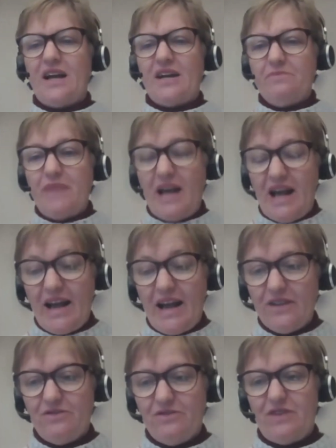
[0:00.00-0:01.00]

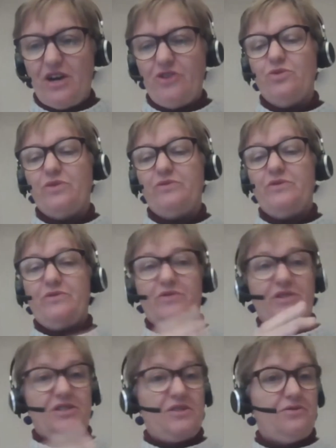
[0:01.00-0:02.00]
unpack the value of it for
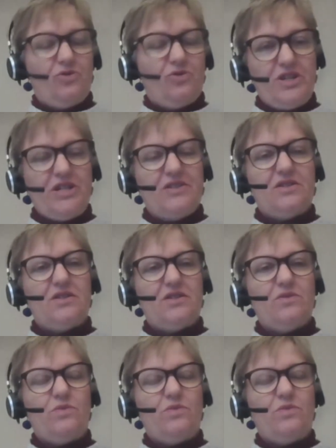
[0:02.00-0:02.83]
different audiences,